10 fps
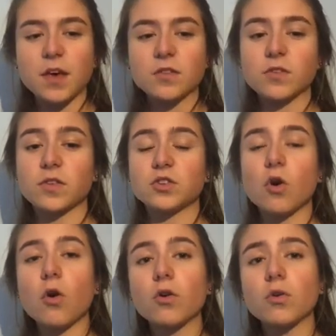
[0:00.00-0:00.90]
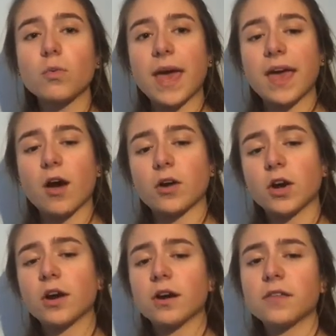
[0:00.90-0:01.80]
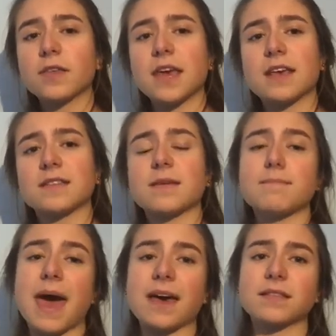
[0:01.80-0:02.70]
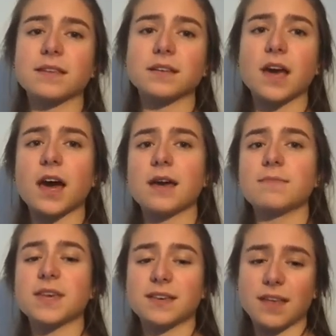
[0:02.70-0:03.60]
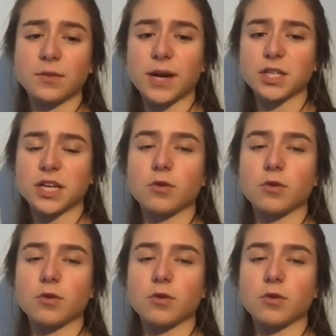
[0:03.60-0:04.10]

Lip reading: So the total weight on Earth is mass times acceleration,